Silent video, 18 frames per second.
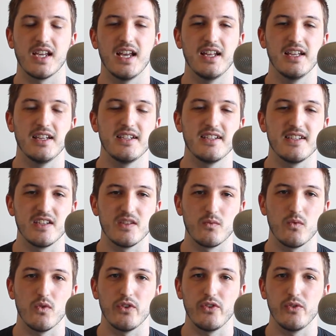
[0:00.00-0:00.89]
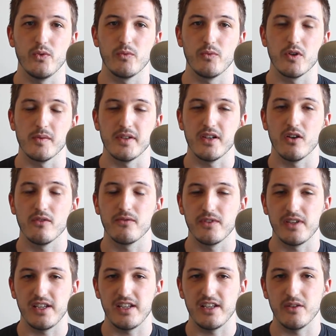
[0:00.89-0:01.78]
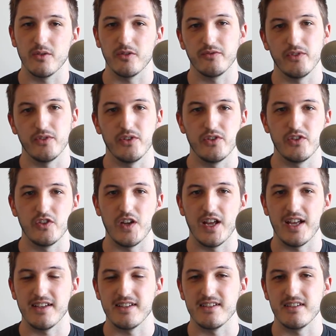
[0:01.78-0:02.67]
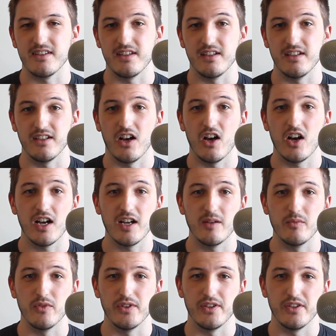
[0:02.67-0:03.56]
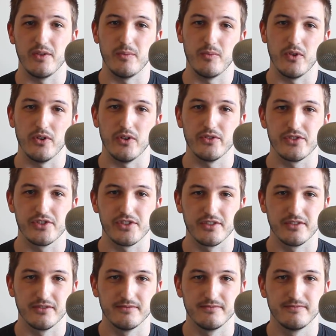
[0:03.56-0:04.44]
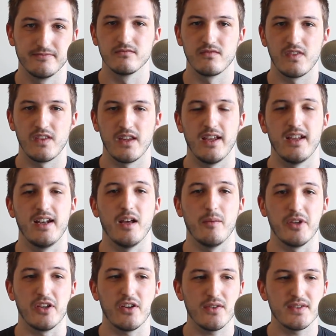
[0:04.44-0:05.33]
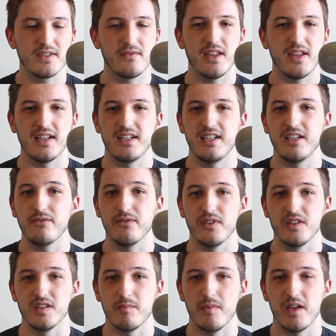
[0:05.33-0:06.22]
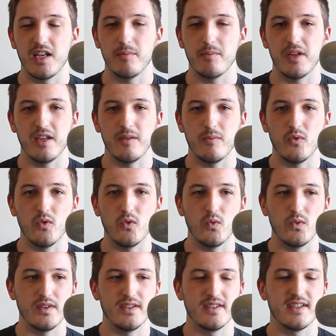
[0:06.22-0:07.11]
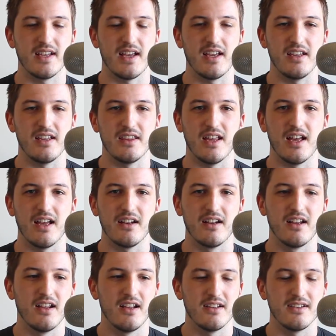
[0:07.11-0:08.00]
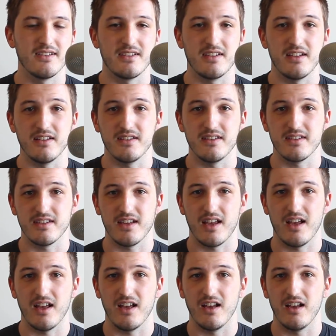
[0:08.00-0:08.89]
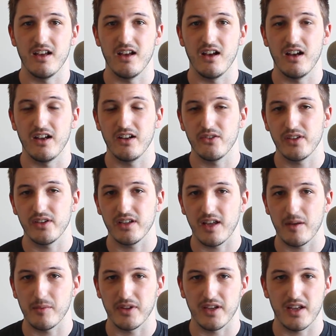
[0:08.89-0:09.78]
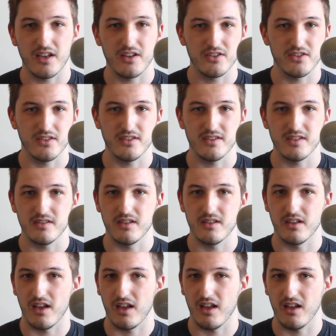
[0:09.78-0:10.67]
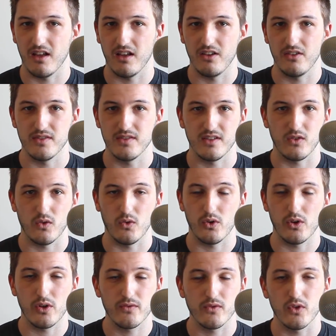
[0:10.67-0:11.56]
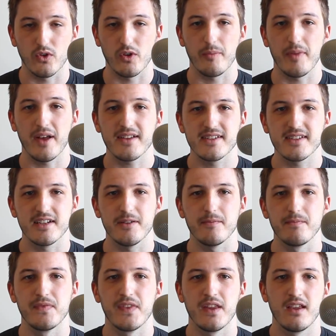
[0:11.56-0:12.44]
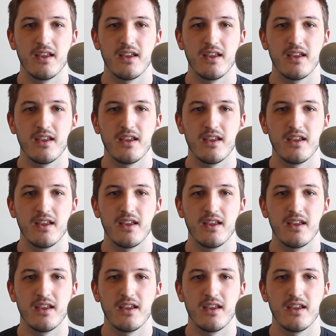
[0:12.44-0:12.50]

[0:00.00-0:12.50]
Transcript: and this is what you would probably often hear referred to as the hybrid approach. Now because of that difference, many people would say that since uh, ionic applications uh, using Cordova or capacitor,